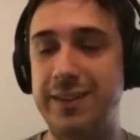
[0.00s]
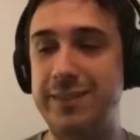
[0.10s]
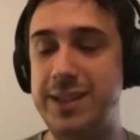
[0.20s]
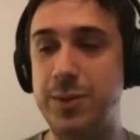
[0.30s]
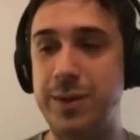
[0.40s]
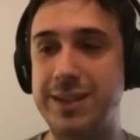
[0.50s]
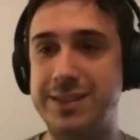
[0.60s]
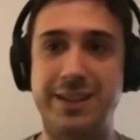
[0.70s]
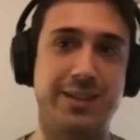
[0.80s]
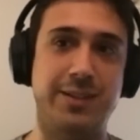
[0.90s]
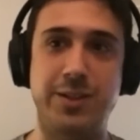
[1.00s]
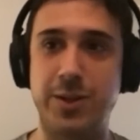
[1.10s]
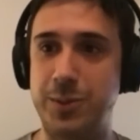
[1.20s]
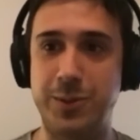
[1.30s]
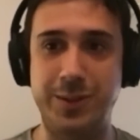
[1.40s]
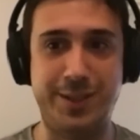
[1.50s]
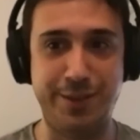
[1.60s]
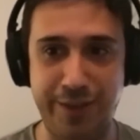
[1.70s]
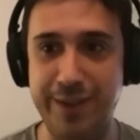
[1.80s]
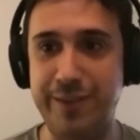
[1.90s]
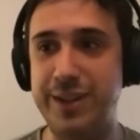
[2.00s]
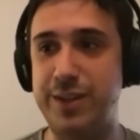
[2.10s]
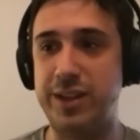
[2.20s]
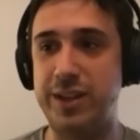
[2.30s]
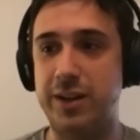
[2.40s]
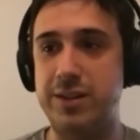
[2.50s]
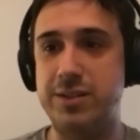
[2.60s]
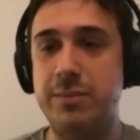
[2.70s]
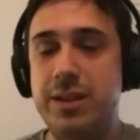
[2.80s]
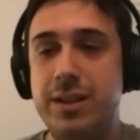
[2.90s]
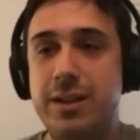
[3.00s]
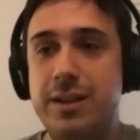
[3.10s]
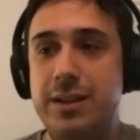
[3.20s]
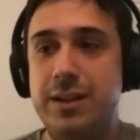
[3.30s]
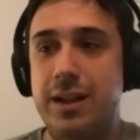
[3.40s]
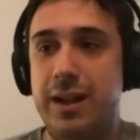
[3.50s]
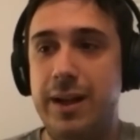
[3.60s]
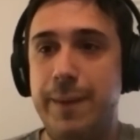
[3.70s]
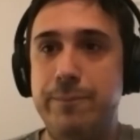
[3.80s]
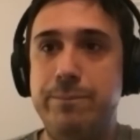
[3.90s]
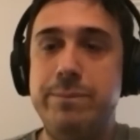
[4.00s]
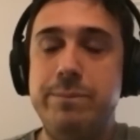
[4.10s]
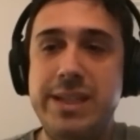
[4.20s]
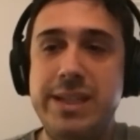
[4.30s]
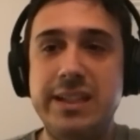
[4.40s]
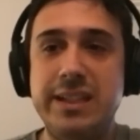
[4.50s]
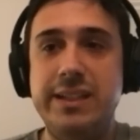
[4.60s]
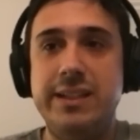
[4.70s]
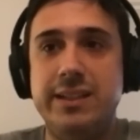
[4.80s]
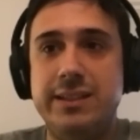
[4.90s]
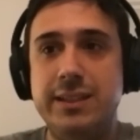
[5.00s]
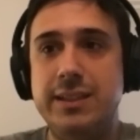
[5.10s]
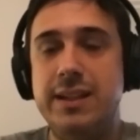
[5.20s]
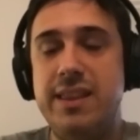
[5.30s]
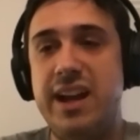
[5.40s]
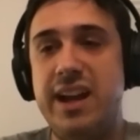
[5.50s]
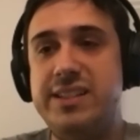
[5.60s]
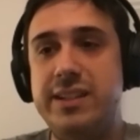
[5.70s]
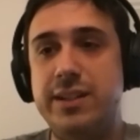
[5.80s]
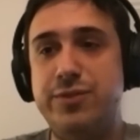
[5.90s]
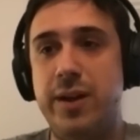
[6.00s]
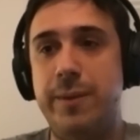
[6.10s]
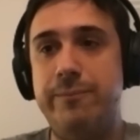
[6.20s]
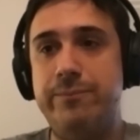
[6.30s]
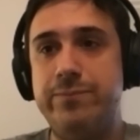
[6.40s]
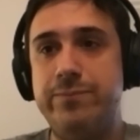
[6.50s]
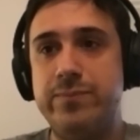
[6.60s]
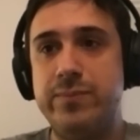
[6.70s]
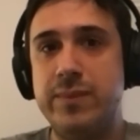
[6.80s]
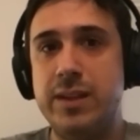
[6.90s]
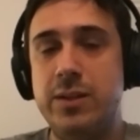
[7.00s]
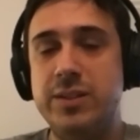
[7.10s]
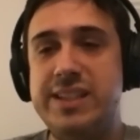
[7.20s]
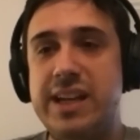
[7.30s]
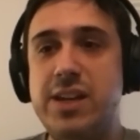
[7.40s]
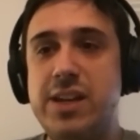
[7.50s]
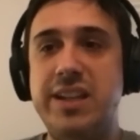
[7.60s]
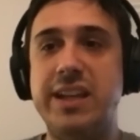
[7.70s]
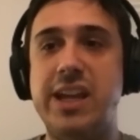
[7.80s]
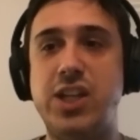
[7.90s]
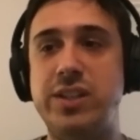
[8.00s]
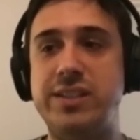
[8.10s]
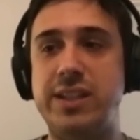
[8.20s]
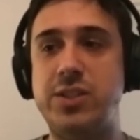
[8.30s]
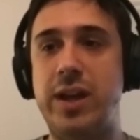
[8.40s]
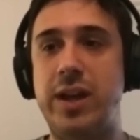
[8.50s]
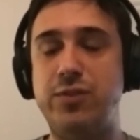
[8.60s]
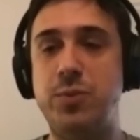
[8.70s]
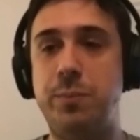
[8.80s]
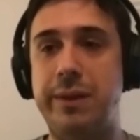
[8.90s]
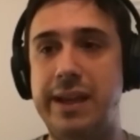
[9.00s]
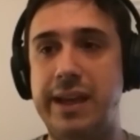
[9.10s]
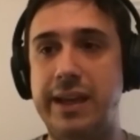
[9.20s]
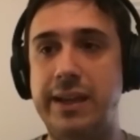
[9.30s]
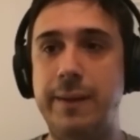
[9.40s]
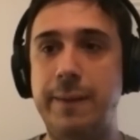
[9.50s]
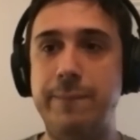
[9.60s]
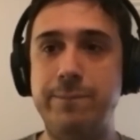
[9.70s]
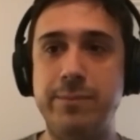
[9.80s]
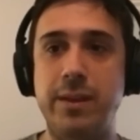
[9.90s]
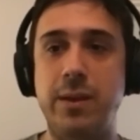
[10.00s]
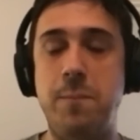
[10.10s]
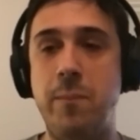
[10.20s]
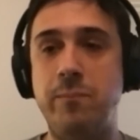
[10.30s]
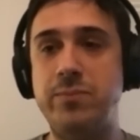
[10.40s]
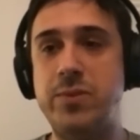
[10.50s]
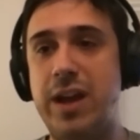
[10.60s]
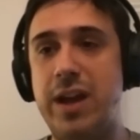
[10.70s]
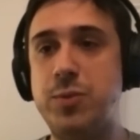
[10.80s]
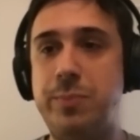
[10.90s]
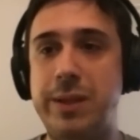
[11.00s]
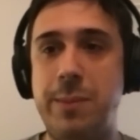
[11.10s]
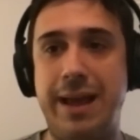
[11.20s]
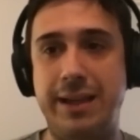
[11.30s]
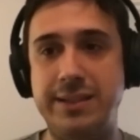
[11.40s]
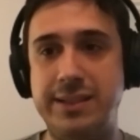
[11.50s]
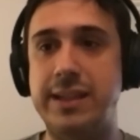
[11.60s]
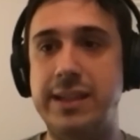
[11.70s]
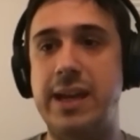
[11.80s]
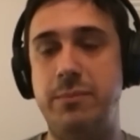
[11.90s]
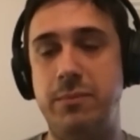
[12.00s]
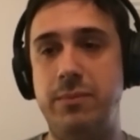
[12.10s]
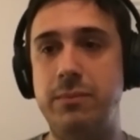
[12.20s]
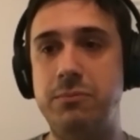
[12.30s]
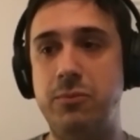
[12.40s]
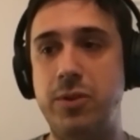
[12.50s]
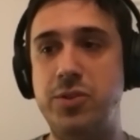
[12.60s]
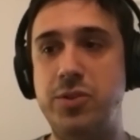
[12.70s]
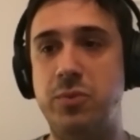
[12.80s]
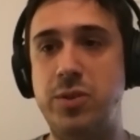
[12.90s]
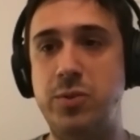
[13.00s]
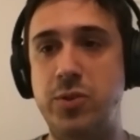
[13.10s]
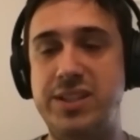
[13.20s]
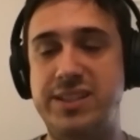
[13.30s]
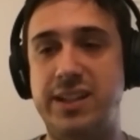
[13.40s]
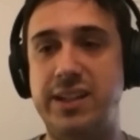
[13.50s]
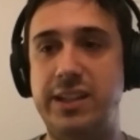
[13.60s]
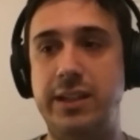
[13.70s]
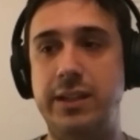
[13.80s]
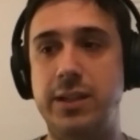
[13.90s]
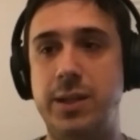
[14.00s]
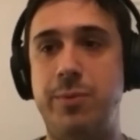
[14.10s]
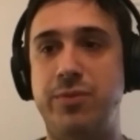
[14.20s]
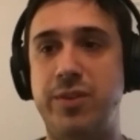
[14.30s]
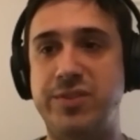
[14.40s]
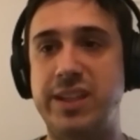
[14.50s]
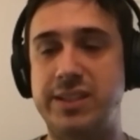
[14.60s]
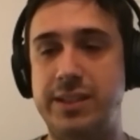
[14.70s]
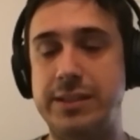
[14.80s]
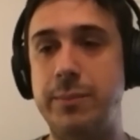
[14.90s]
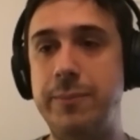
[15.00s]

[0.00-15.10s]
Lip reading: EOS. I'm like, no, it's a very, very different algorithm. Basically, the idea of look, the idea of delegation is that you have to play a balancing game when you're designing a proof of stake system.